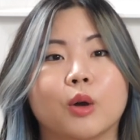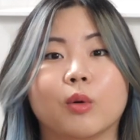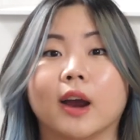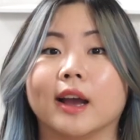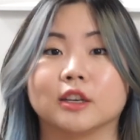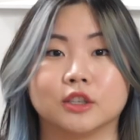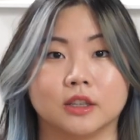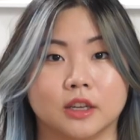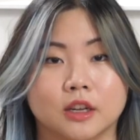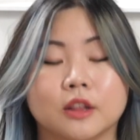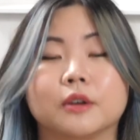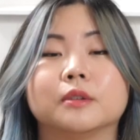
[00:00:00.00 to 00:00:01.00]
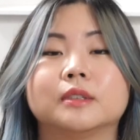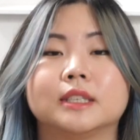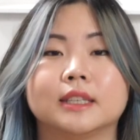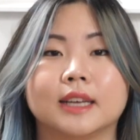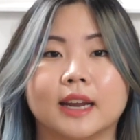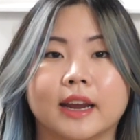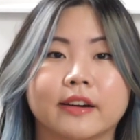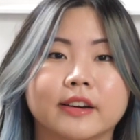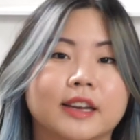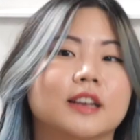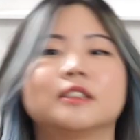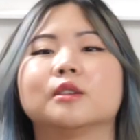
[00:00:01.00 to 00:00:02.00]
were actually closed in that
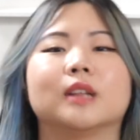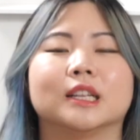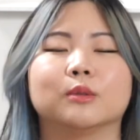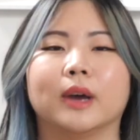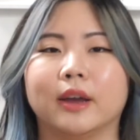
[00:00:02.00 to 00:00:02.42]
area, so that's